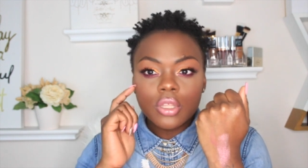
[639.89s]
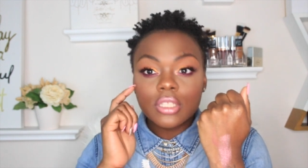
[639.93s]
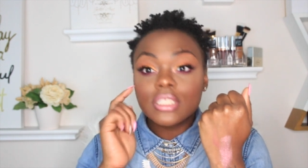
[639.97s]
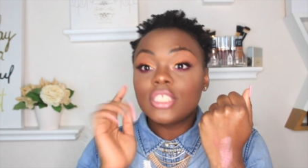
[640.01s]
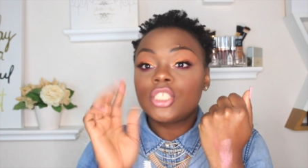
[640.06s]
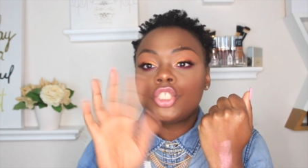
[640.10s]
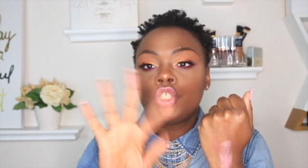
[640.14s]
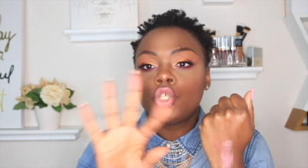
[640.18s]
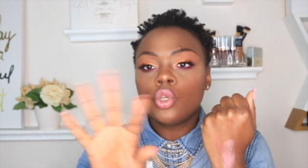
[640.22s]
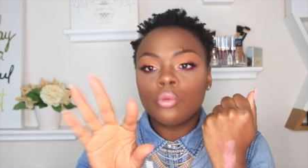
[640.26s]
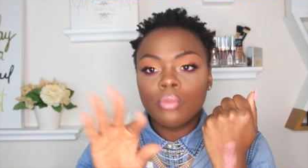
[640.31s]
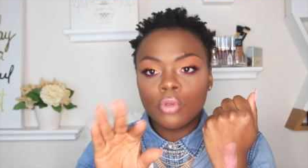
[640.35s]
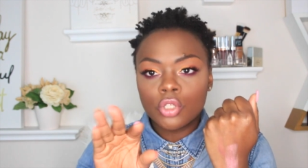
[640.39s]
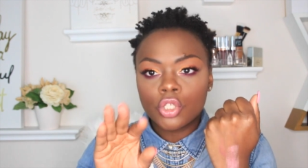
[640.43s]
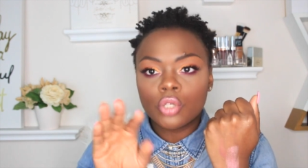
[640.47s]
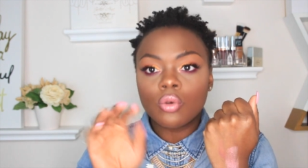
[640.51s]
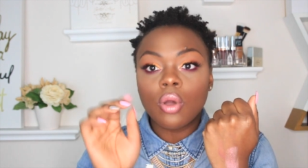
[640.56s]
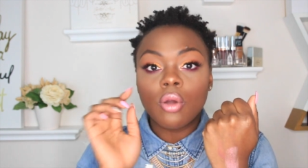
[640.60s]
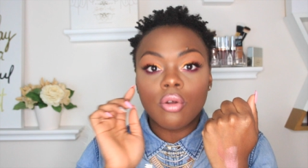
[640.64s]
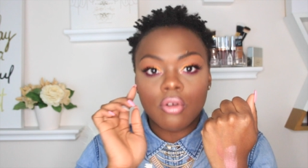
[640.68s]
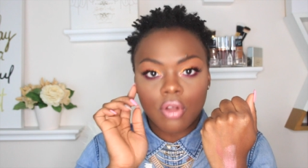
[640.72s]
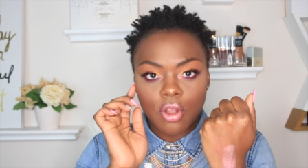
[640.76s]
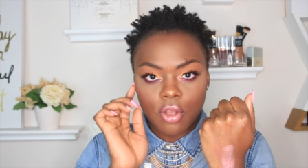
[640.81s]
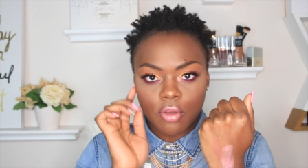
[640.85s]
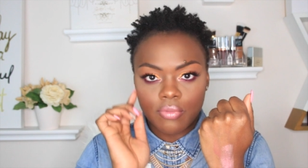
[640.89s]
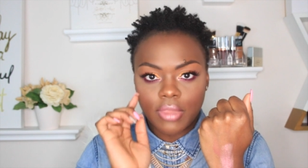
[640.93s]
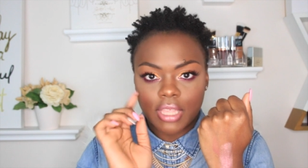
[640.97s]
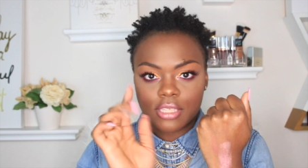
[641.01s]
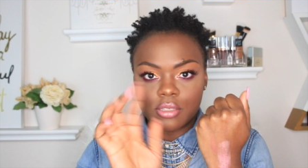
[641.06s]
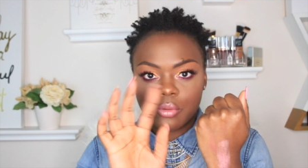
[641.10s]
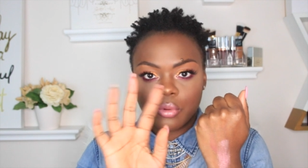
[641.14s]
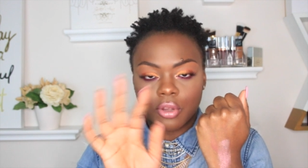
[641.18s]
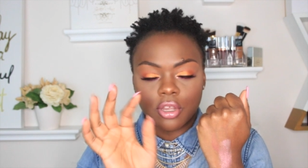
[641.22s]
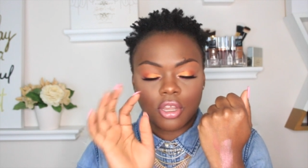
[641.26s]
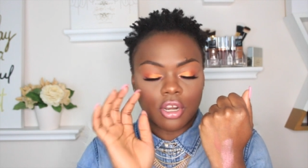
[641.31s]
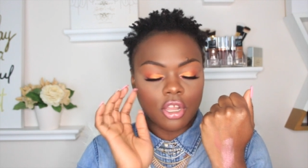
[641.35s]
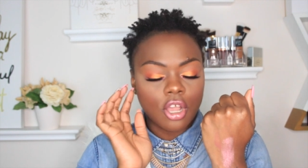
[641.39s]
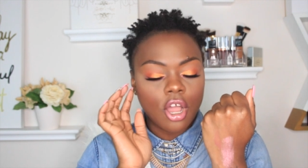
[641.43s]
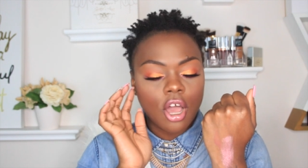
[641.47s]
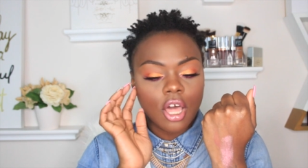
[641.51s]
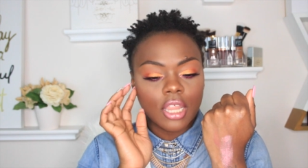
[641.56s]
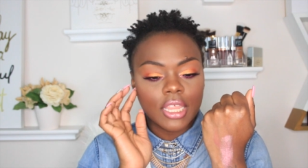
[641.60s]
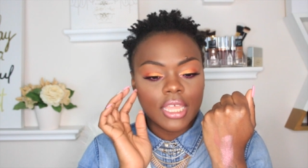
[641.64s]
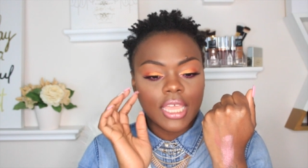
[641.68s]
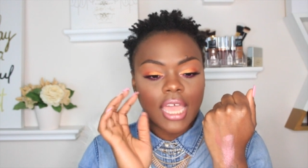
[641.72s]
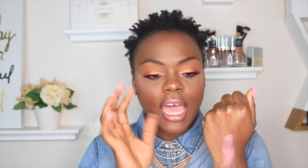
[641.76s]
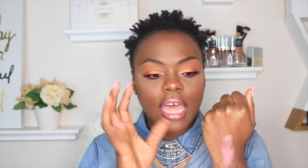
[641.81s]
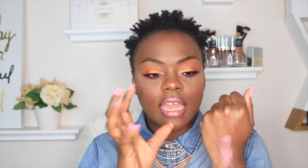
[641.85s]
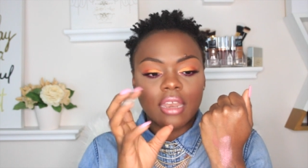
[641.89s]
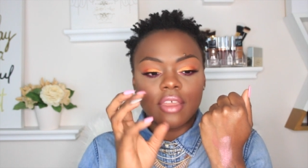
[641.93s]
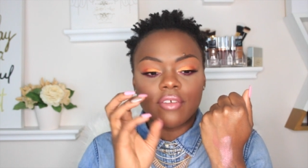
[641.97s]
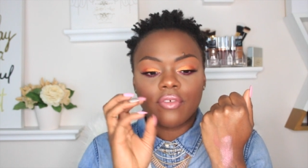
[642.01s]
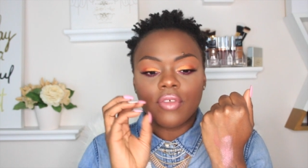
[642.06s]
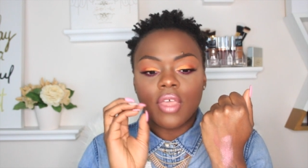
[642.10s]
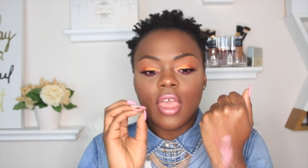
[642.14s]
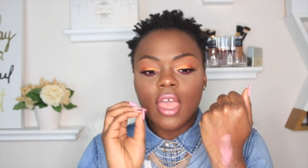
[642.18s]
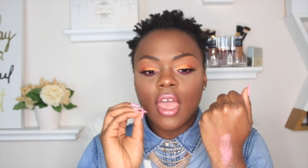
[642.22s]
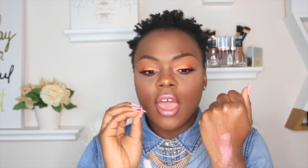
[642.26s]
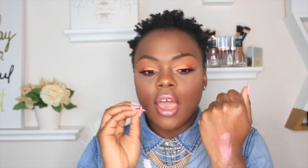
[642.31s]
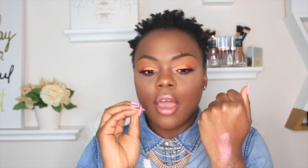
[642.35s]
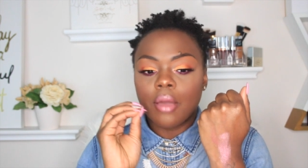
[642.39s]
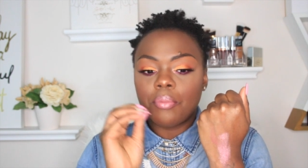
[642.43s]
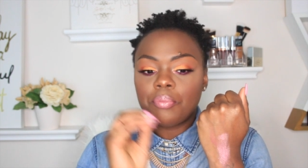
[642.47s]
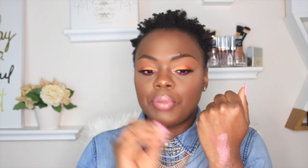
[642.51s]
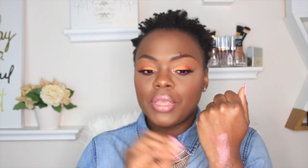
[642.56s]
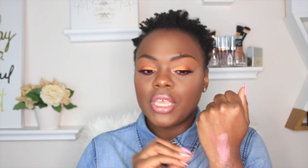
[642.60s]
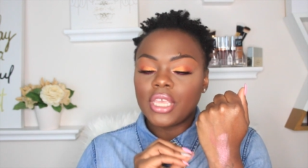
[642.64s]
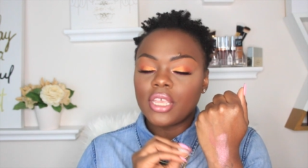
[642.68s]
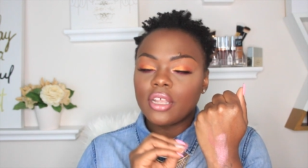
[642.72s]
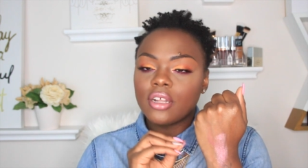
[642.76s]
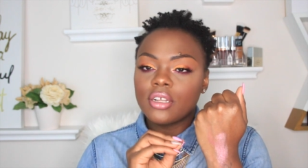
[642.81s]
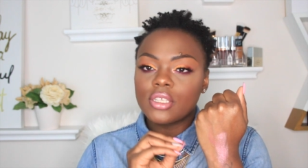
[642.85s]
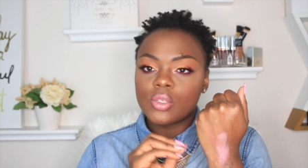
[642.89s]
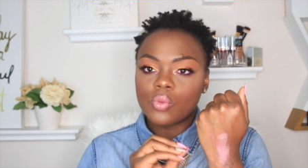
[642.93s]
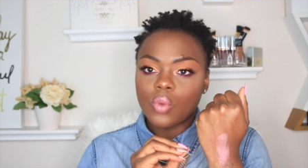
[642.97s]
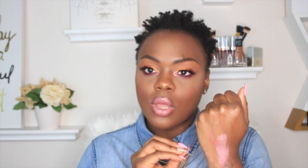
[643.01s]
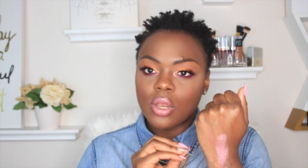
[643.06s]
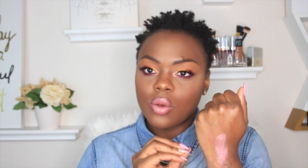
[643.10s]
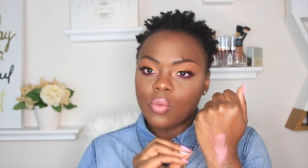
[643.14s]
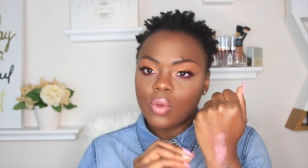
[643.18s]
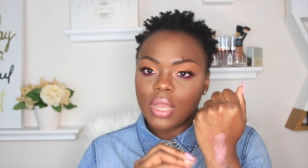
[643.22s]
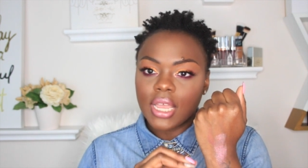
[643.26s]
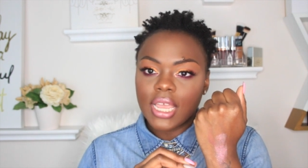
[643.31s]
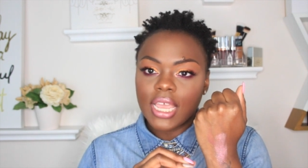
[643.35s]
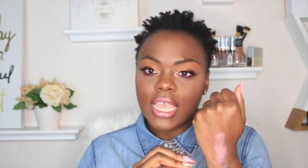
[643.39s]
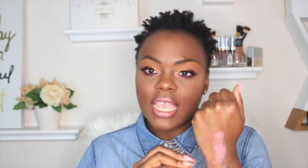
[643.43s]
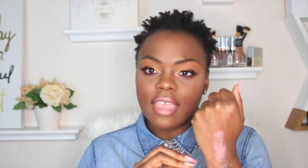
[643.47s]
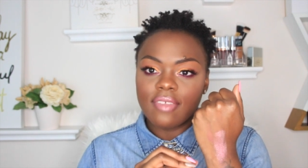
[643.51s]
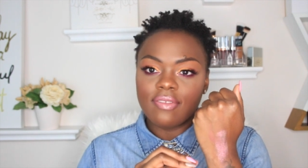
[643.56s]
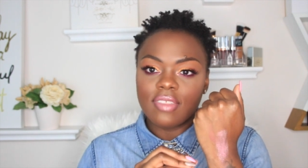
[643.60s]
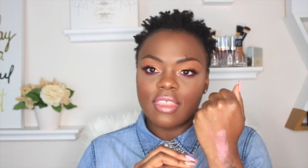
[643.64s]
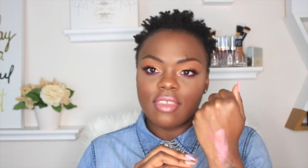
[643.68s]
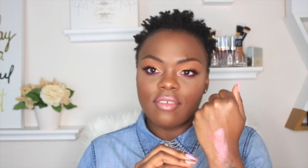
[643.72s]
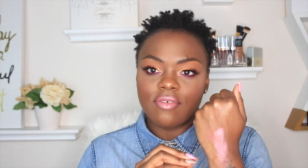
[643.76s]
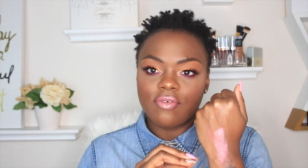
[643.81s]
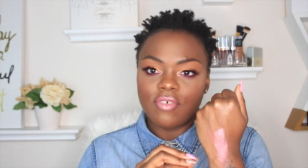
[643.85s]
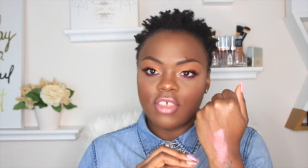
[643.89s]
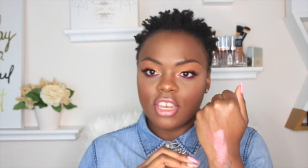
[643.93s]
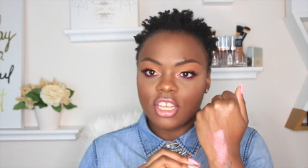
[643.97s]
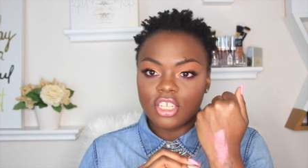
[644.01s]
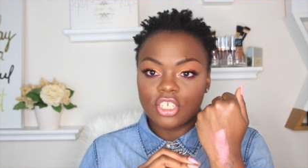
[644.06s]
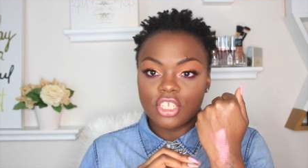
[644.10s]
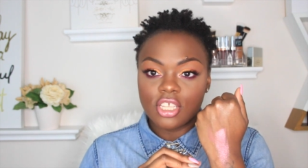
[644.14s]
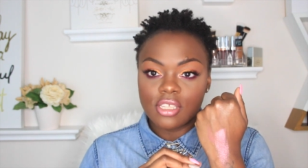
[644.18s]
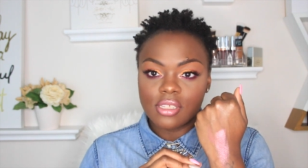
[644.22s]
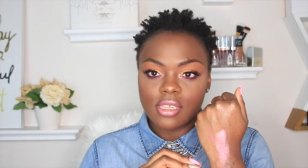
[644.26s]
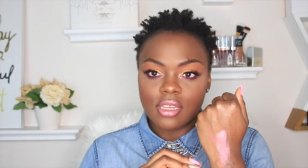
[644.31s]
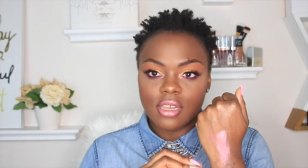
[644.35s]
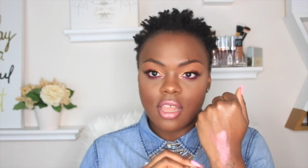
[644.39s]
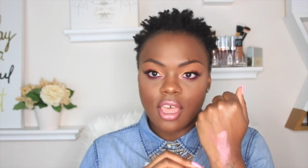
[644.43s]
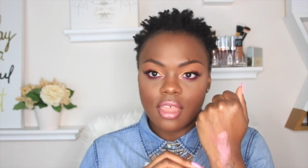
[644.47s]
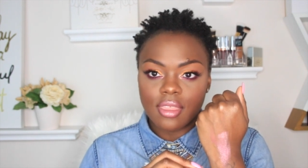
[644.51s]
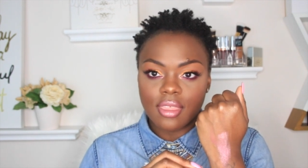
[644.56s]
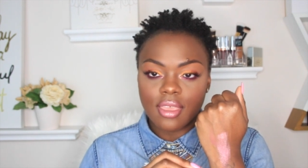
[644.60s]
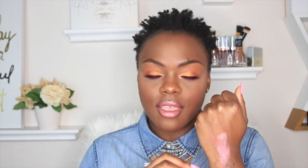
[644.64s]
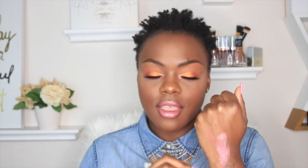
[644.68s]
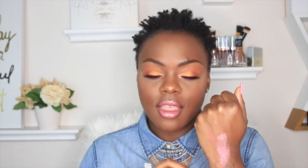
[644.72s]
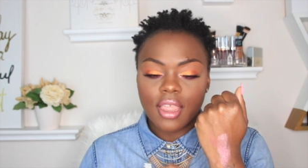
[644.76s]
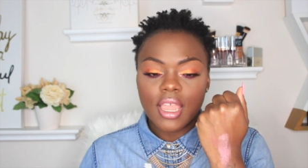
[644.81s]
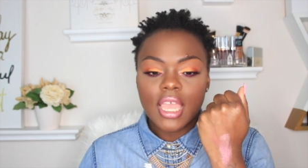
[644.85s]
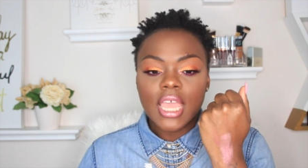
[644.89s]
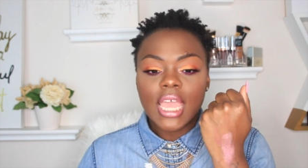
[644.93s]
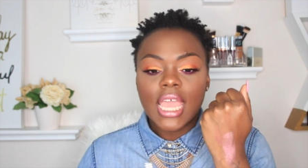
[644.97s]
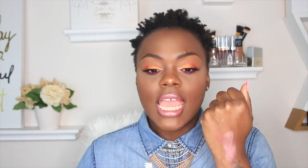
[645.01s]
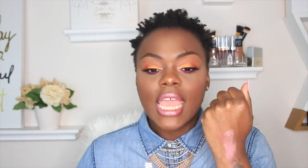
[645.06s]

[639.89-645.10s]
duochrome, that's what we're gonna call it, kind of appears one way and then finishes another.